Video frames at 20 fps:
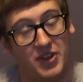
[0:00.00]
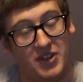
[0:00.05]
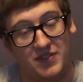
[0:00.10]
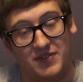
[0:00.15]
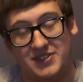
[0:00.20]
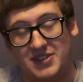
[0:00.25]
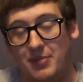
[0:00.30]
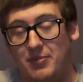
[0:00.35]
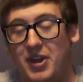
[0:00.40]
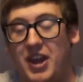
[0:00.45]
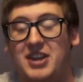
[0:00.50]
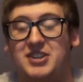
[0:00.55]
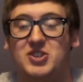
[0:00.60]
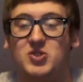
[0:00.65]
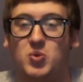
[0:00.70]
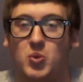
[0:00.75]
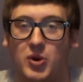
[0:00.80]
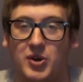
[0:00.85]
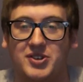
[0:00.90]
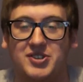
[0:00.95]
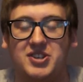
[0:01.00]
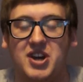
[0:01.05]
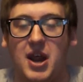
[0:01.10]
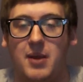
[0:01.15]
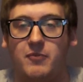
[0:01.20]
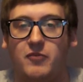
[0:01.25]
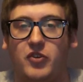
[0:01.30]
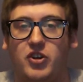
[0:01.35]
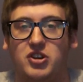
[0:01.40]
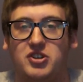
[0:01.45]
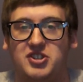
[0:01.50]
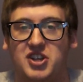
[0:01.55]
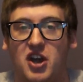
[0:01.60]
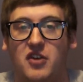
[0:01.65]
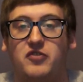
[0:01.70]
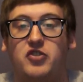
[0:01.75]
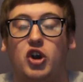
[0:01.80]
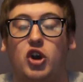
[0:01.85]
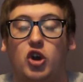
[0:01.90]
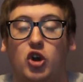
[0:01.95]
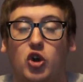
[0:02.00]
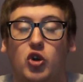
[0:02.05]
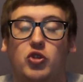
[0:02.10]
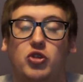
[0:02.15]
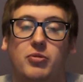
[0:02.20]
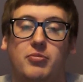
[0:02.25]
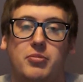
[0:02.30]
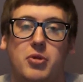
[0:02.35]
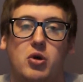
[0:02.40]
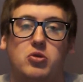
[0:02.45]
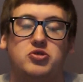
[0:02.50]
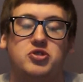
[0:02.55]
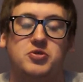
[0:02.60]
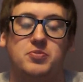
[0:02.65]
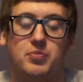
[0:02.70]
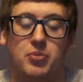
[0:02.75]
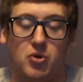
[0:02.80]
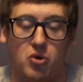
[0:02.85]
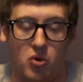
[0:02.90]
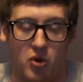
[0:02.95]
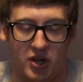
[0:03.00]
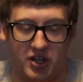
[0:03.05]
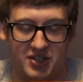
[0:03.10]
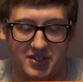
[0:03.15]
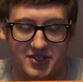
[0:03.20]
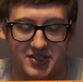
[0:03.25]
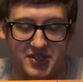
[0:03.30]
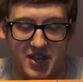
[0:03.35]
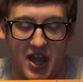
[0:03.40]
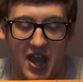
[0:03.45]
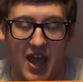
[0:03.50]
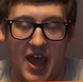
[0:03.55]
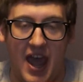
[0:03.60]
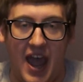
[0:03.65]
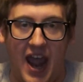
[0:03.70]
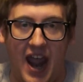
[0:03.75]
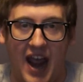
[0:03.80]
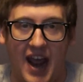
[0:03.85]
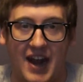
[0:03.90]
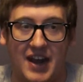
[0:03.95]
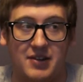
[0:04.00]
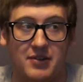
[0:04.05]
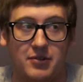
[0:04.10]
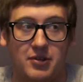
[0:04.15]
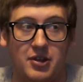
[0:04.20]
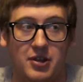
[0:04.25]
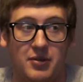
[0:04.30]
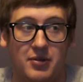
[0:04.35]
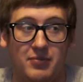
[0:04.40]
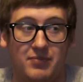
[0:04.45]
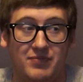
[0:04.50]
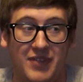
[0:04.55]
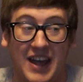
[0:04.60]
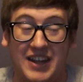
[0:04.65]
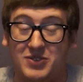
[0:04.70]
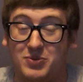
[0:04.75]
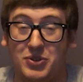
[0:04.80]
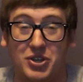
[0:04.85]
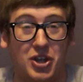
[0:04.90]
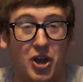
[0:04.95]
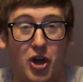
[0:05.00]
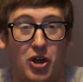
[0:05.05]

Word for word: in some cases, worst name for yourself to earn the most points. And that's really